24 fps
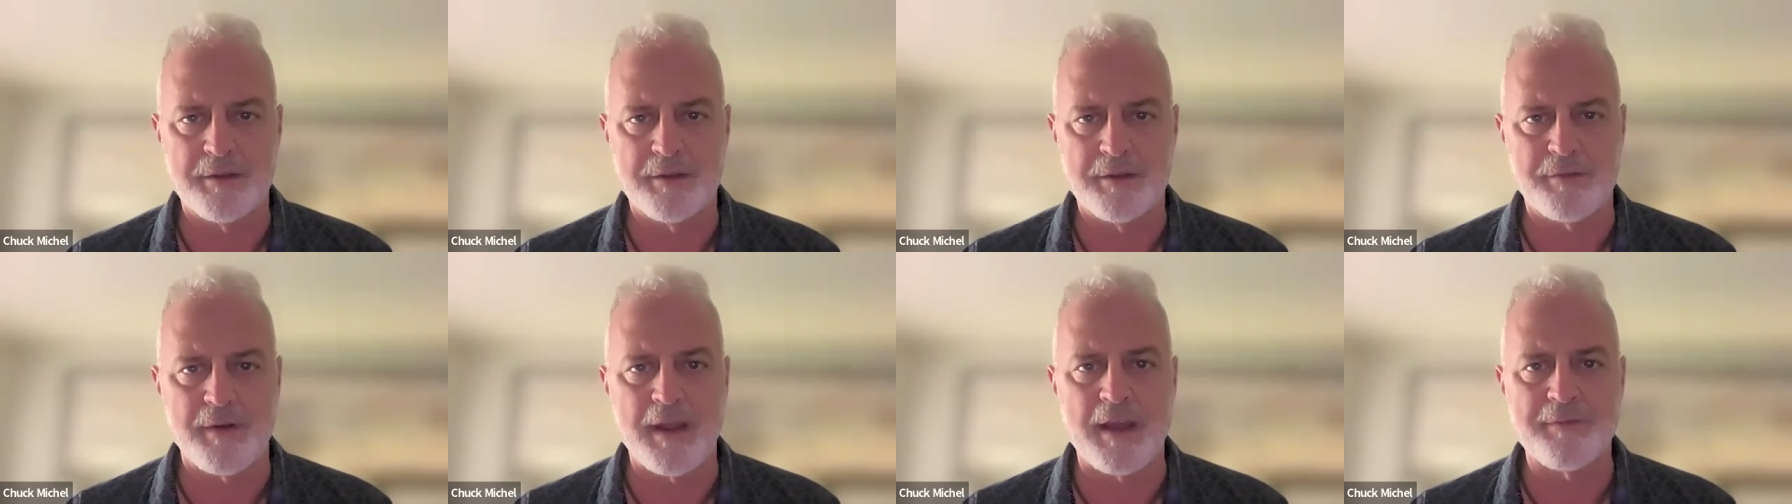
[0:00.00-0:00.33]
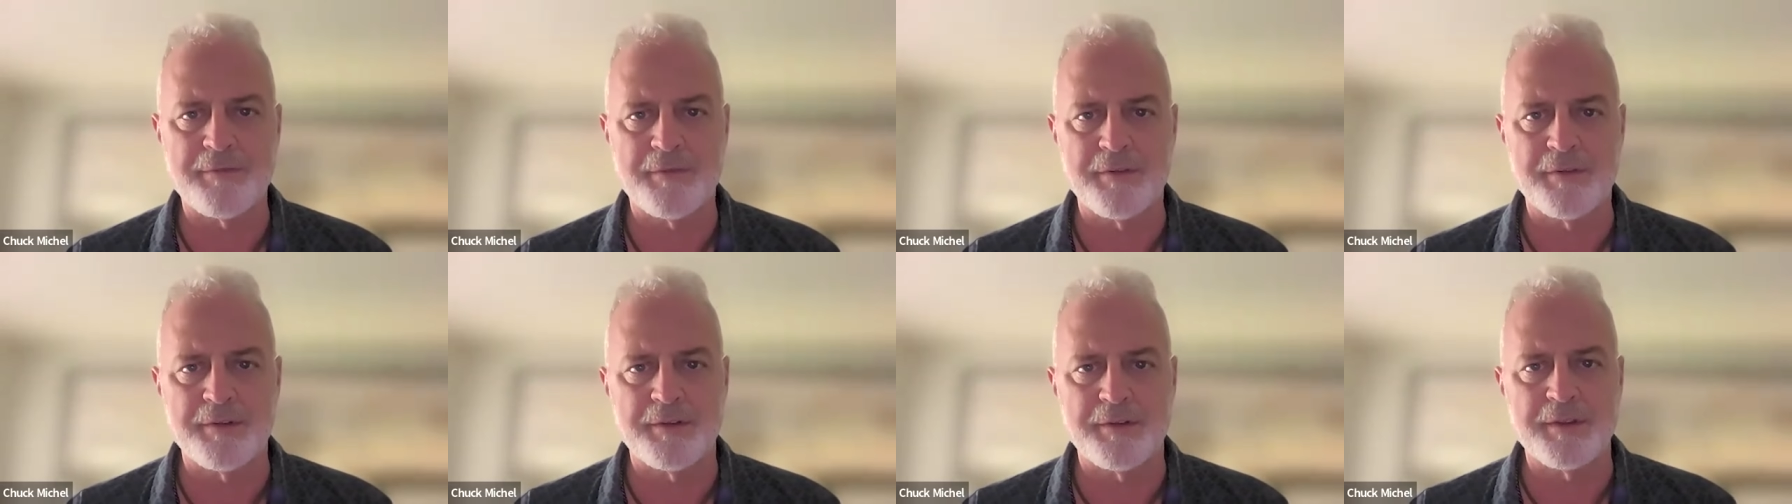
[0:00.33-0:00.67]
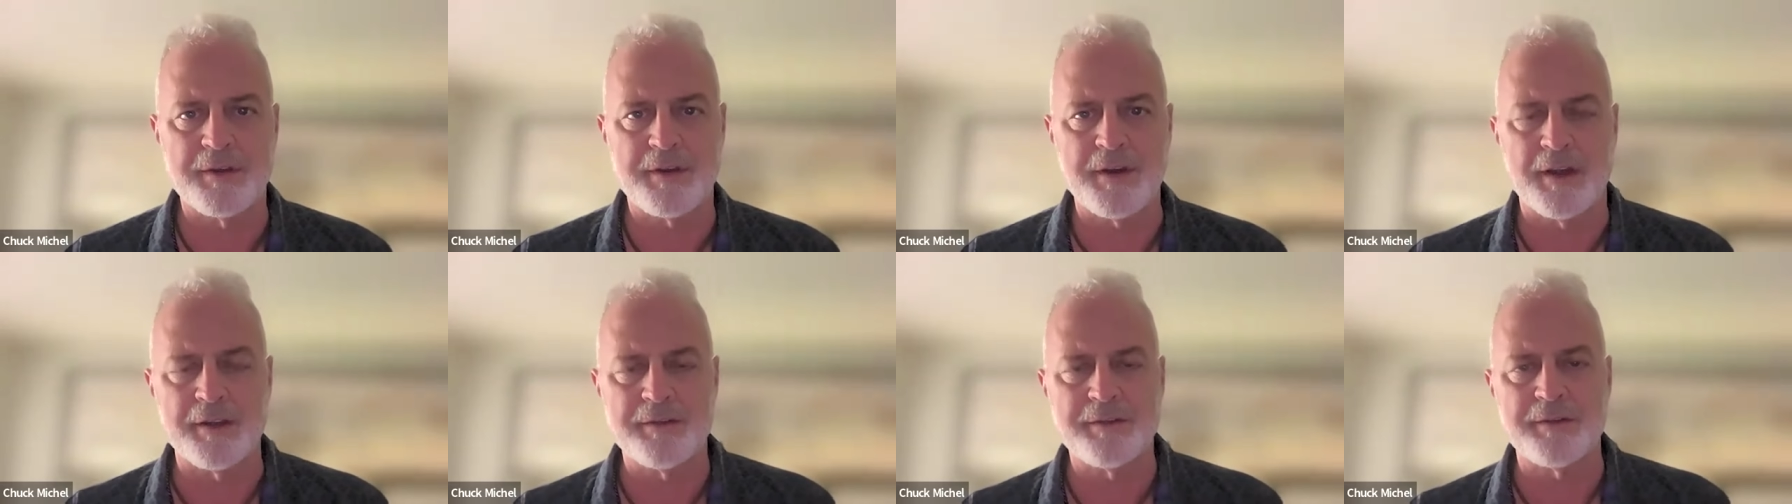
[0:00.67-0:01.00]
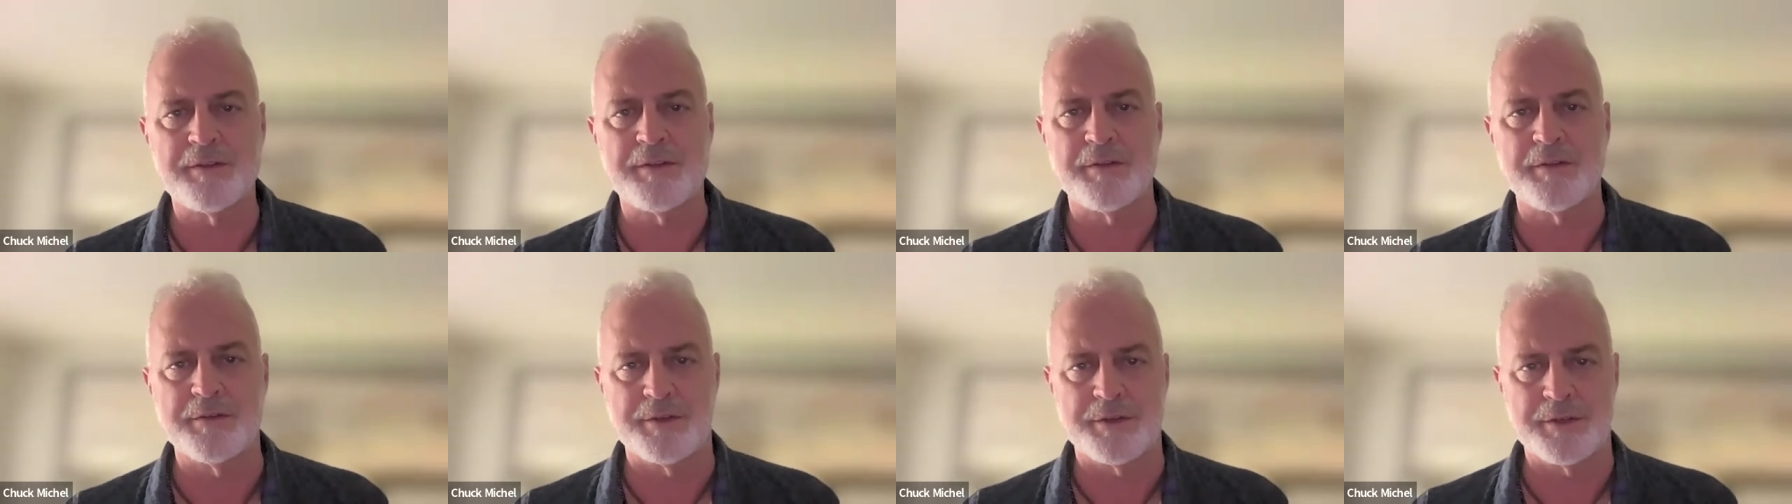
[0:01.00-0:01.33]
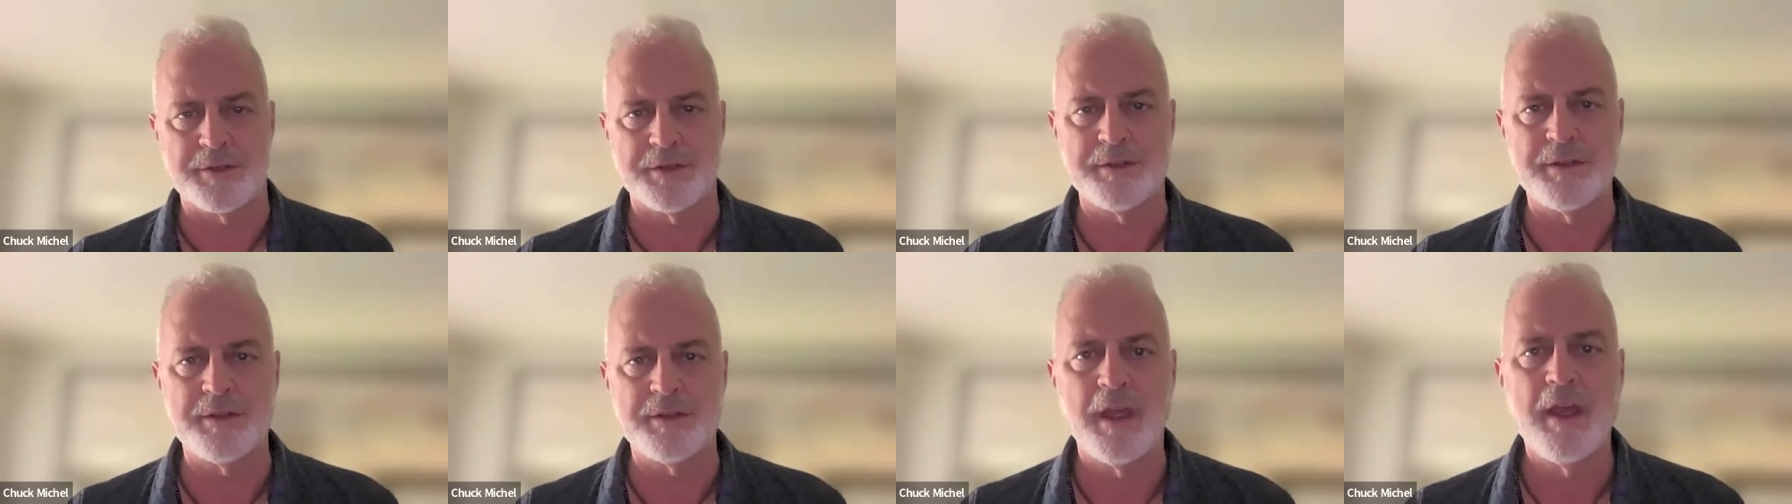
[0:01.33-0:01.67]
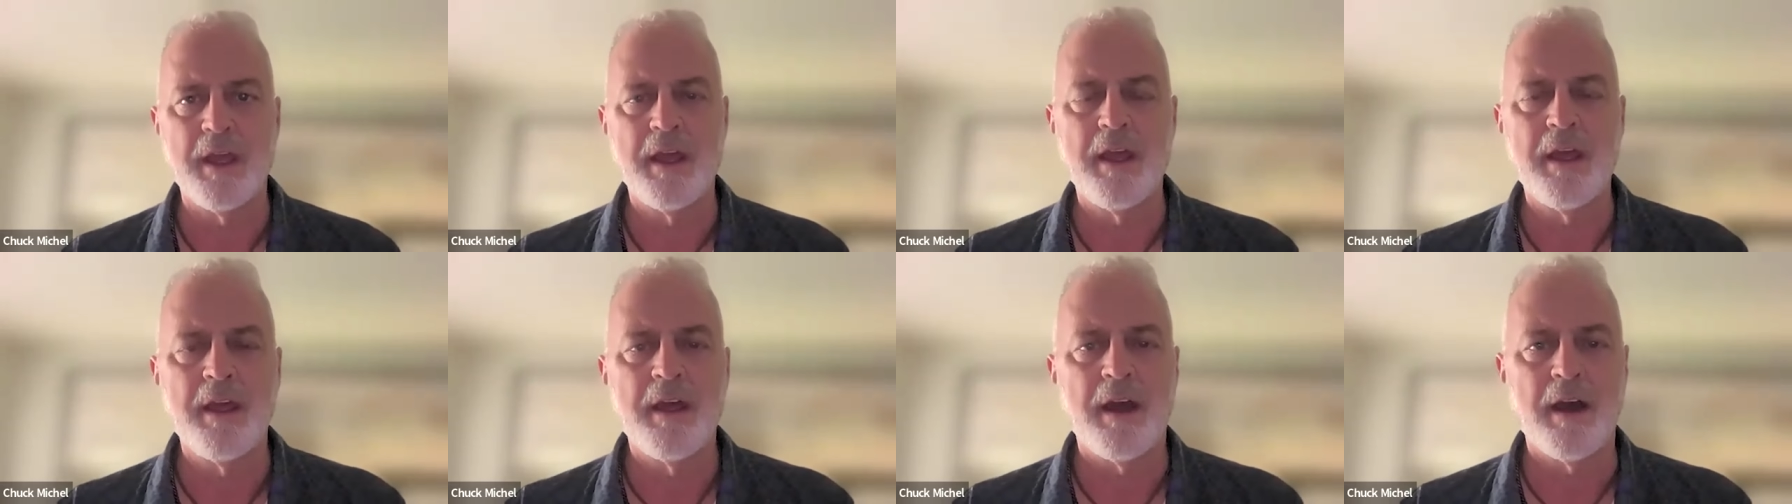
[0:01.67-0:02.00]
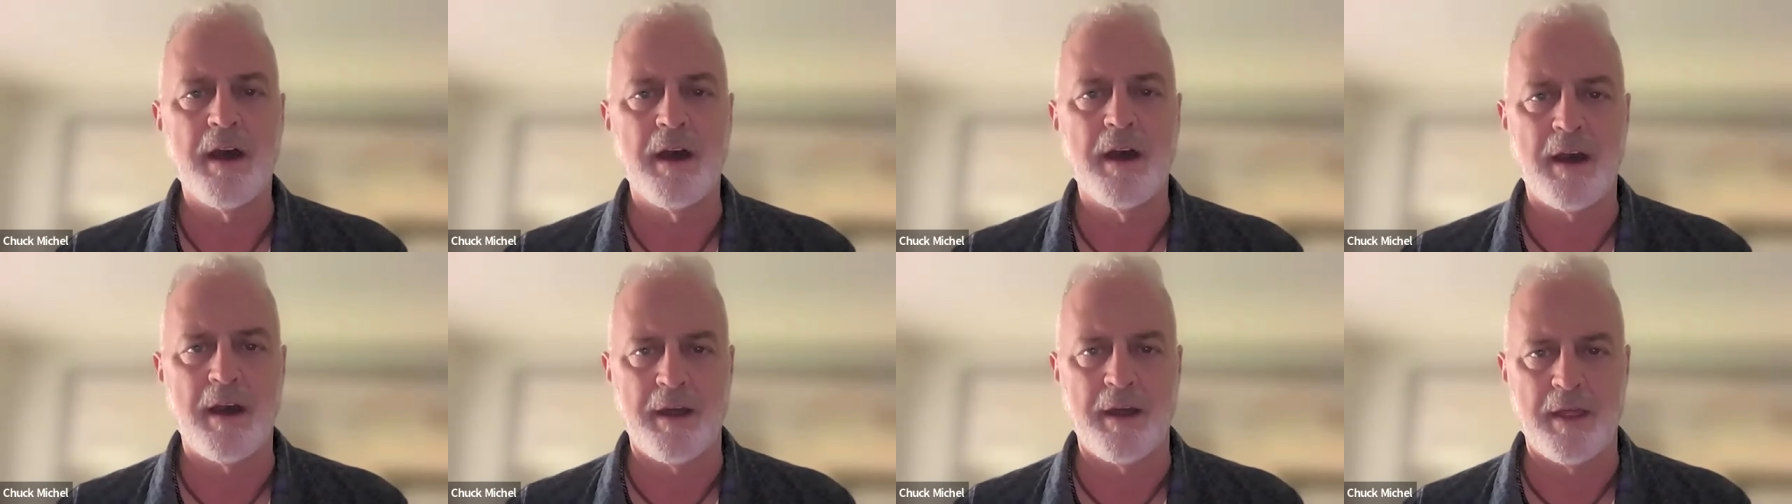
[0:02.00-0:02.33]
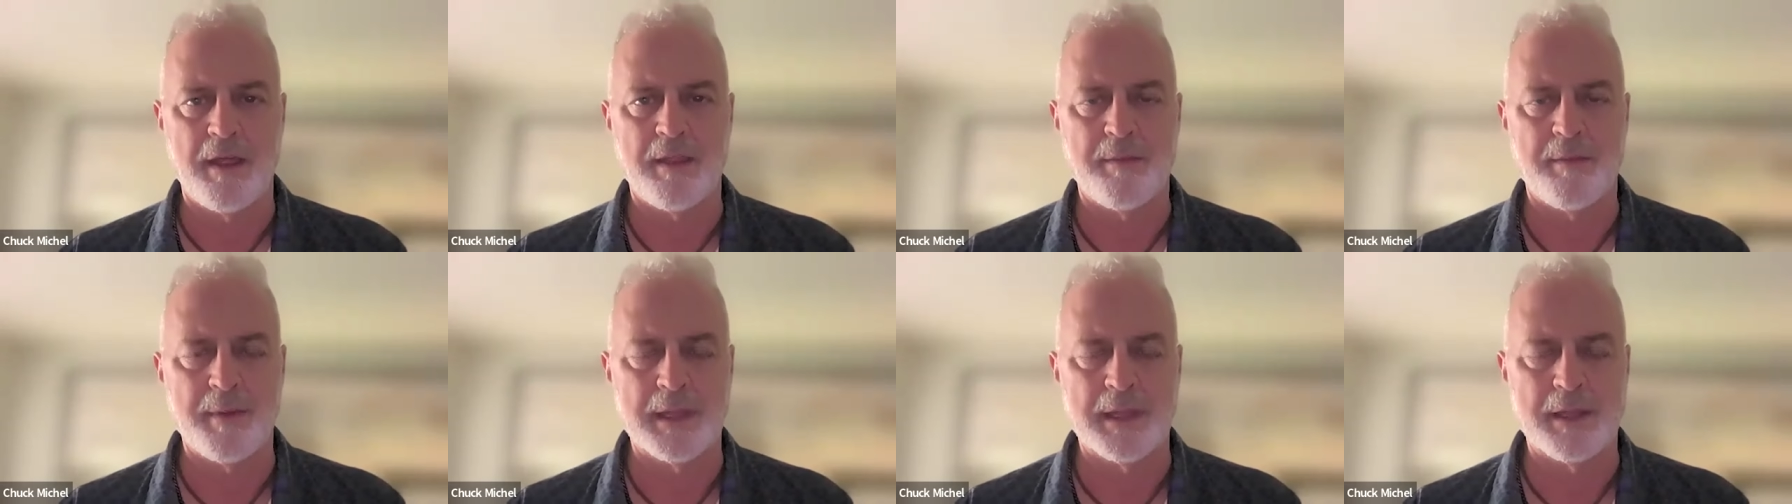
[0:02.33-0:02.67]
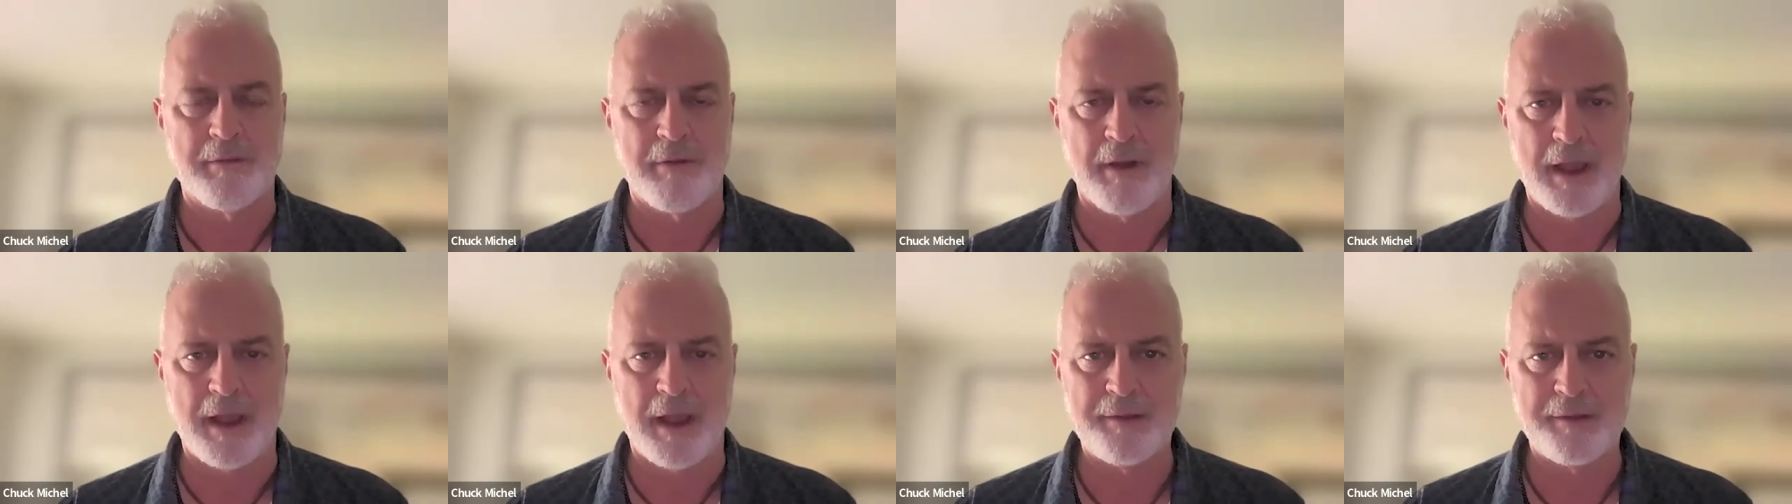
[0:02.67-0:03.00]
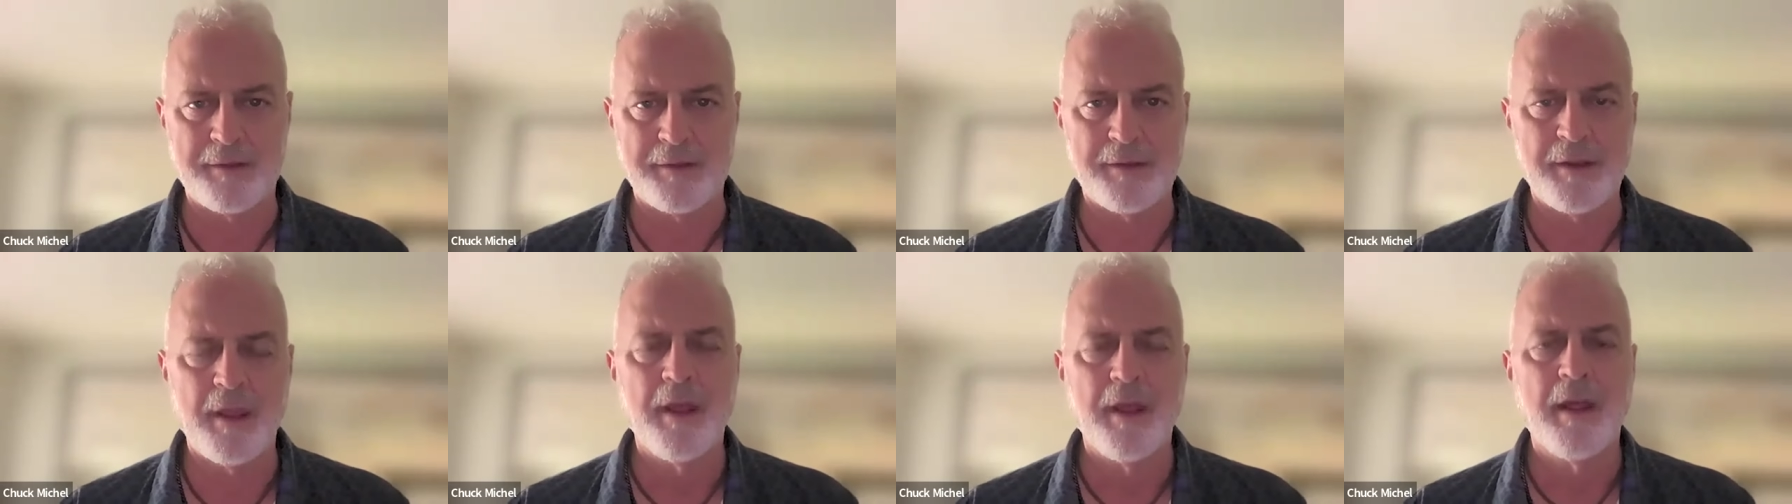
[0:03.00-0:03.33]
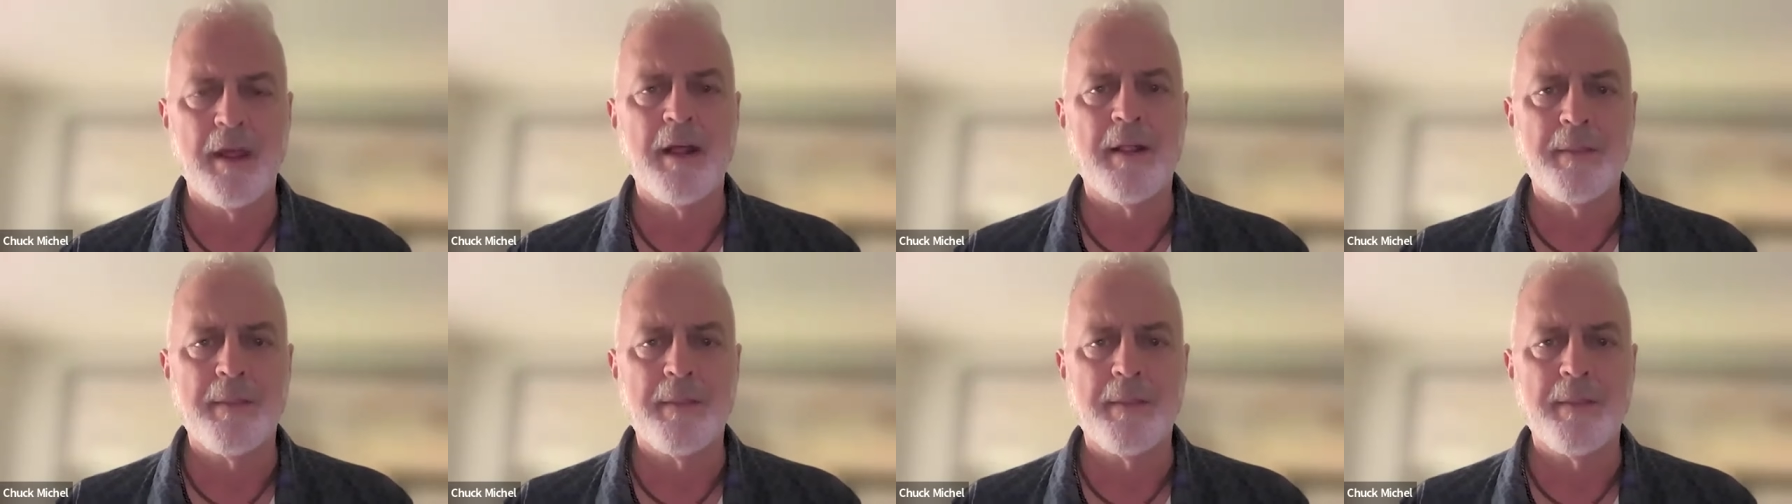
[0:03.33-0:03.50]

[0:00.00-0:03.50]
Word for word: the drafters of the Constitution, uh, uh, of the Bill of Rights,